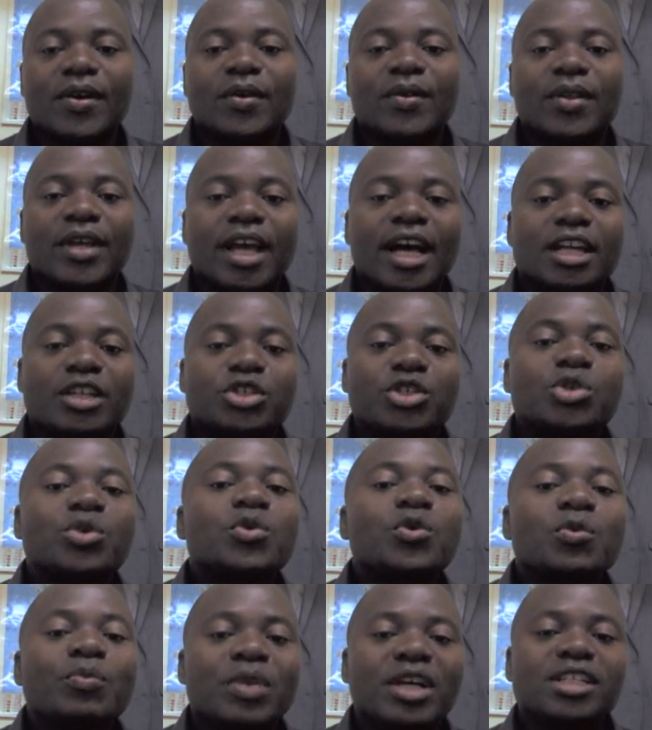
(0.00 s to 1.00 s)
There are
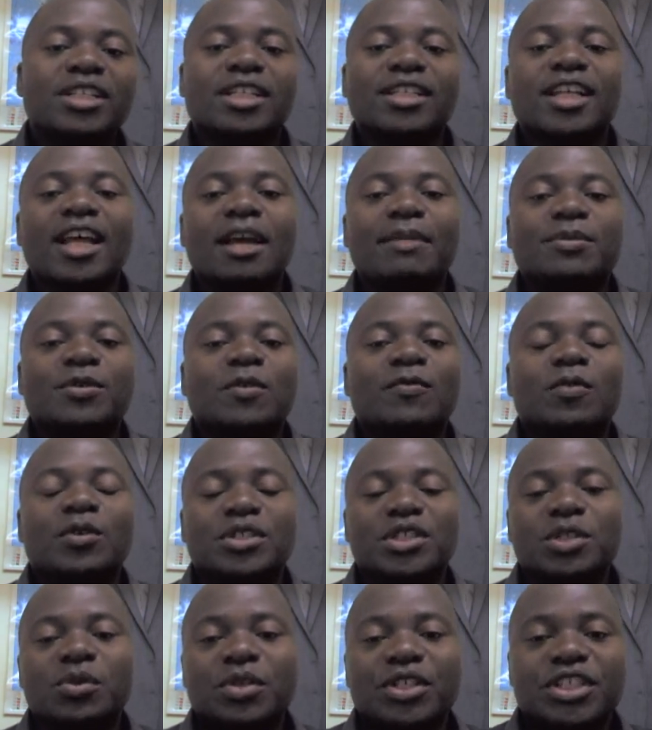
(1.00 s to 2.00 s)
two major types of
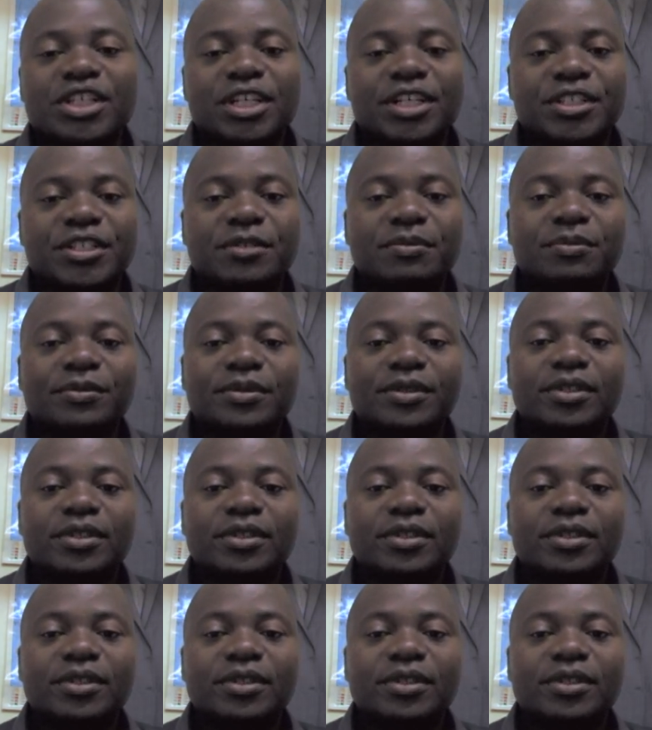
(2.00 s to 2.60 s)
consequentialism.